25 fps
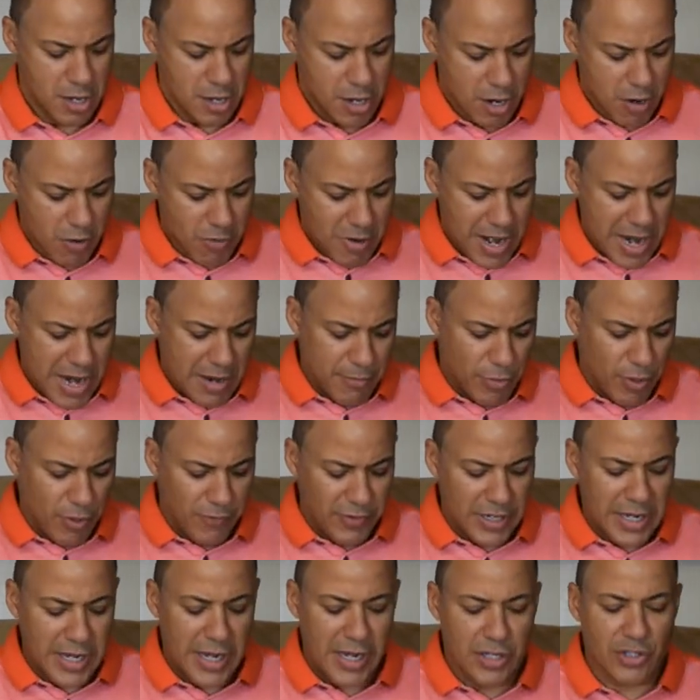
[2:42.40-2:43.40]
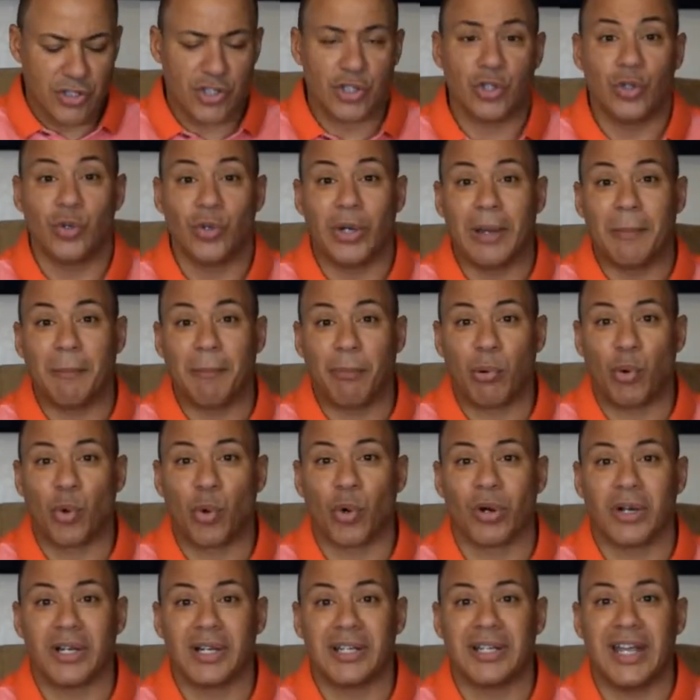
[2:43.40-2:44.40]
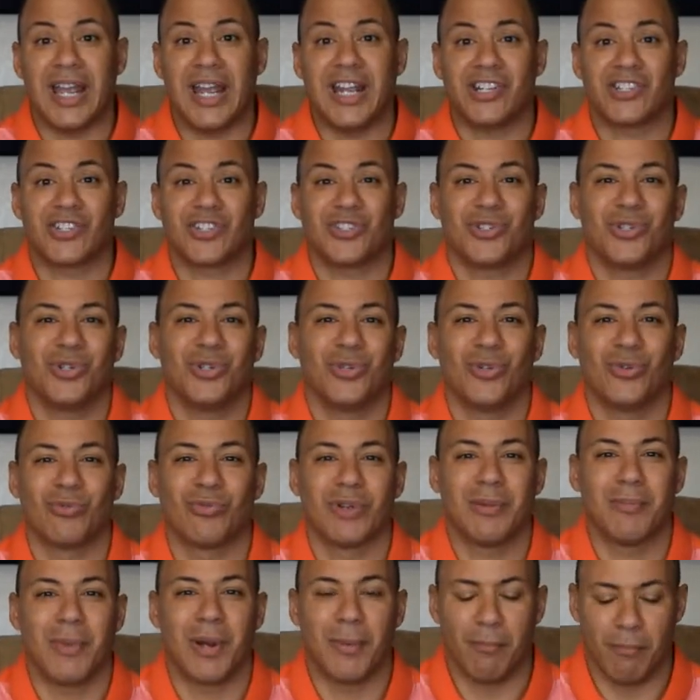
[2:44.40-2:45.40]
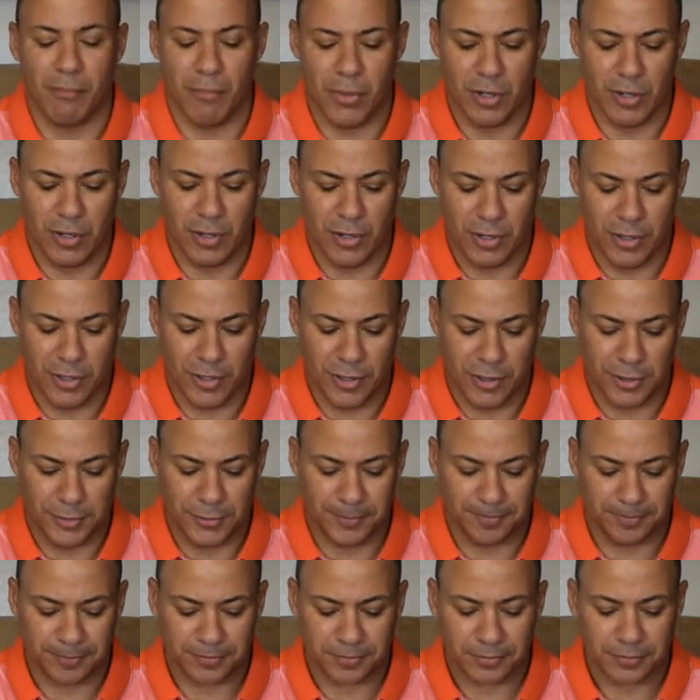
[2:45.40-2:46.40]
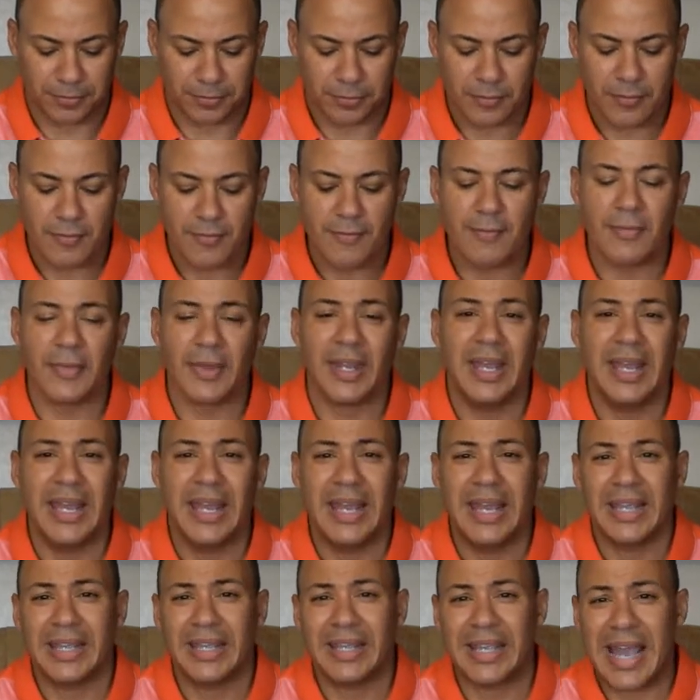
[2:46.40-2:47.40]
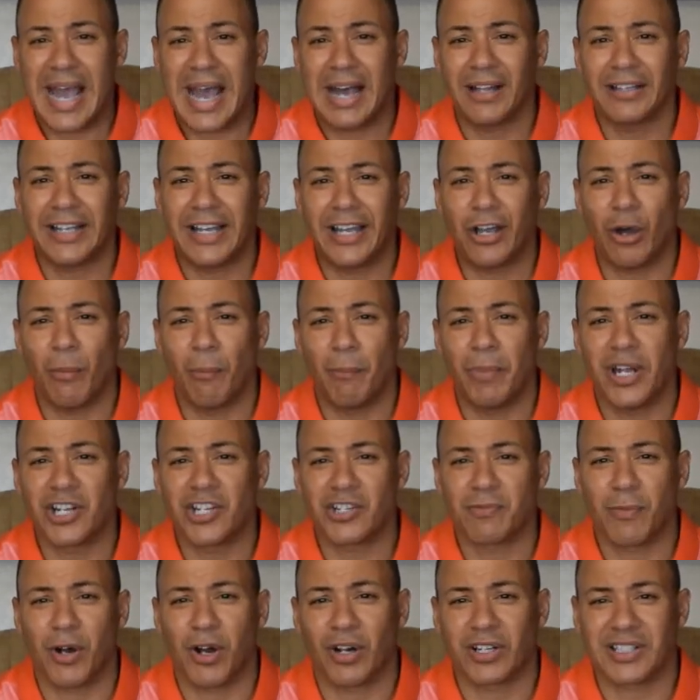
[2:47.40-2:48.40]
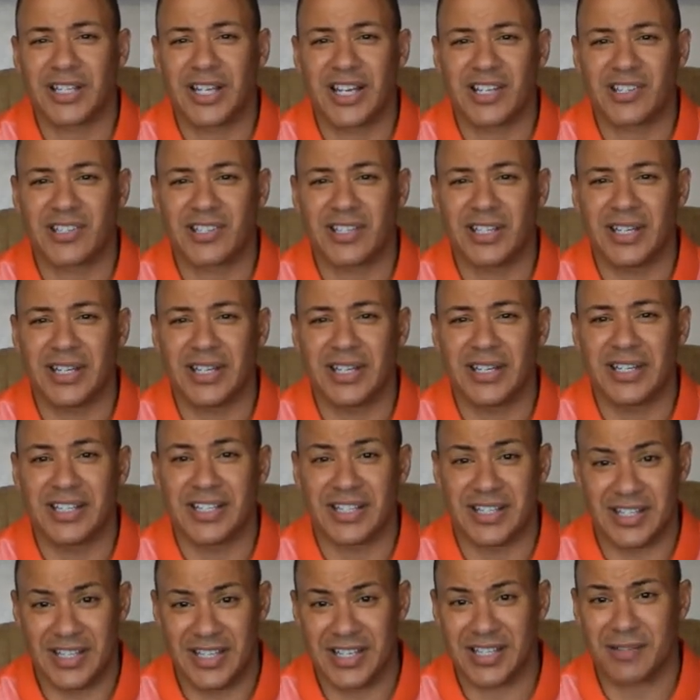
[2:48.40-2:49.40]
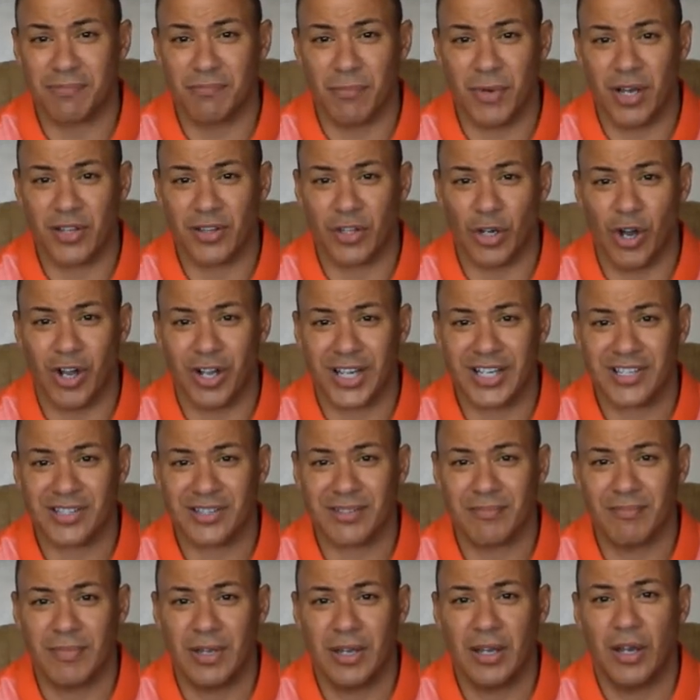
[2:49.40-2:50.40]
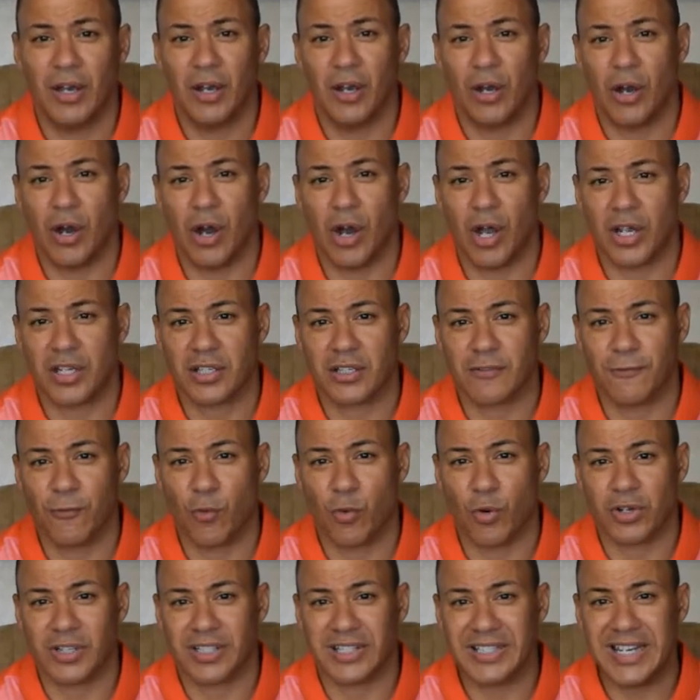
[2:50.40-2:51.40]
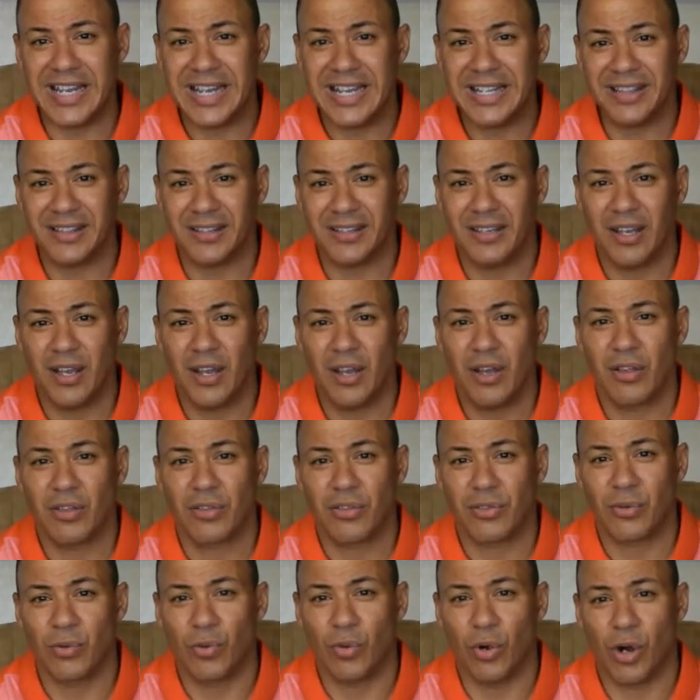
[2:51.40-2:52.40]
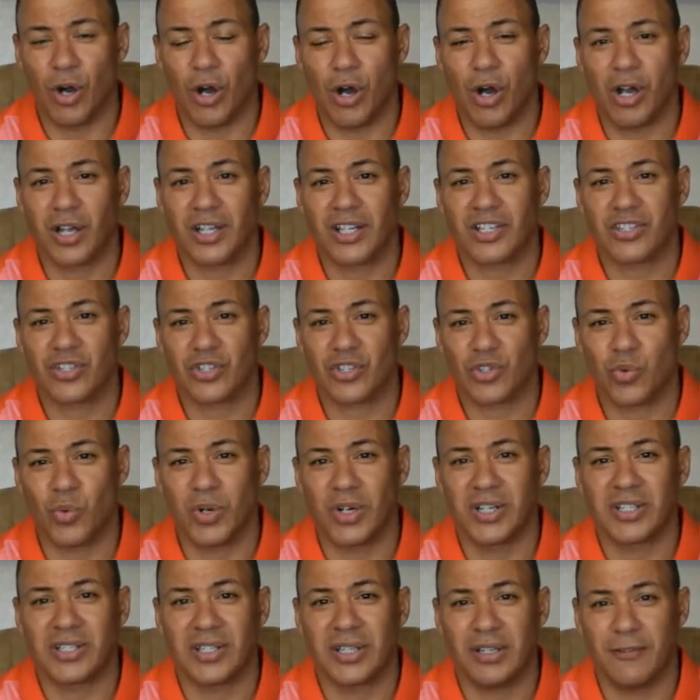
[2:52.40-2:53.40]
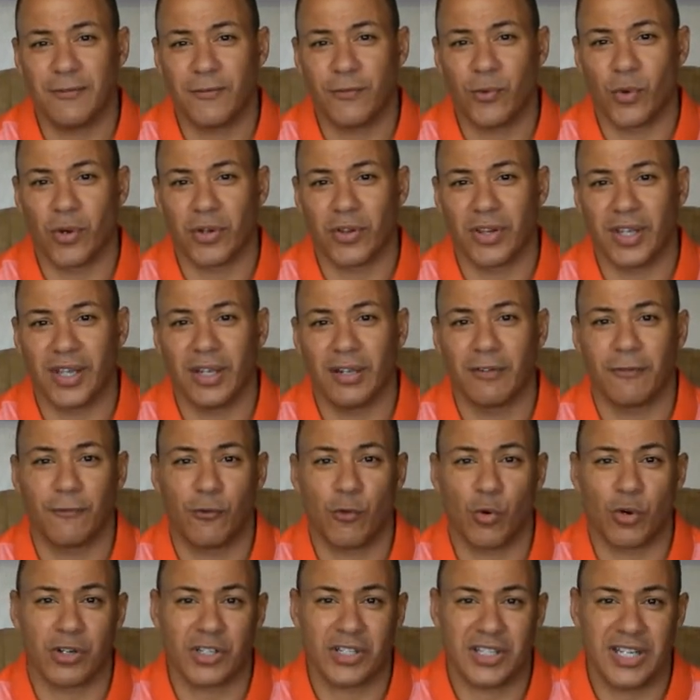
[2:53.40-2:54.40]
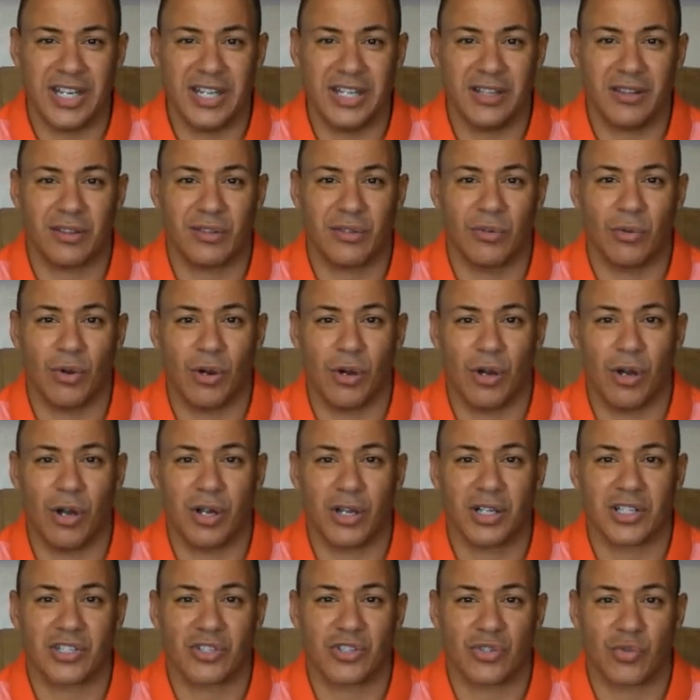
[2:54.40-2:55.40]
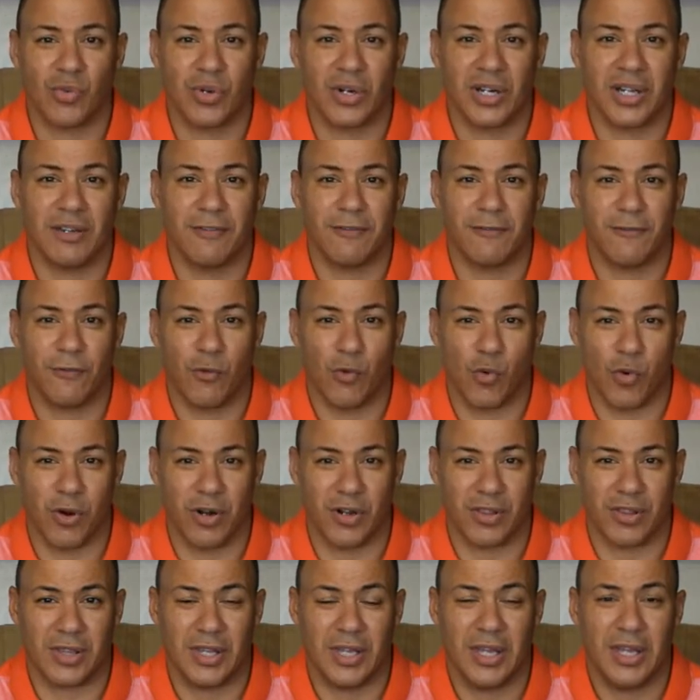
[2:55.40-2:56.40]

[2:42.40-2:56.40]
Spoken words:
Alright, moving on to important dates to remember. Galileo benchmark testing is this month, August 14th through August 24th. Again, 14th through August 24th.